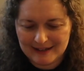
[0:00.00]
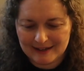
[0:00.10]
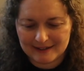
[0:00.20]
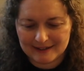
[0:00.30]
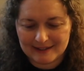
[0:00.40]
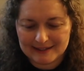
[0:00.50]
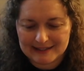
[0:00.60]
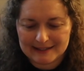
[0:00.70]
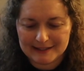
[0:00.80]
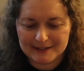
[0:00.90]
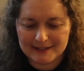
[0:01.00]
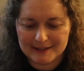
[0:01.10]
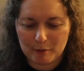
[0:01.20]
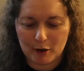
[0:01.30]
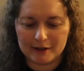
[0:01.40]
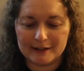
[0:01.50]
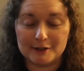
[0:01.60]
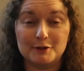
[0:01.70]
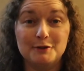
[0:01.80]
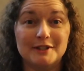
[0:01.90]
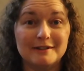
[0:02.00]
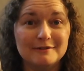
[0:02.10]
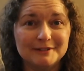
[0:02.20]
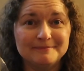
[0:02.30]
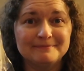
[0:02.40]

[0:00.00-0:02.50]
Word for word: Uh, it's a Disney Park exclusive.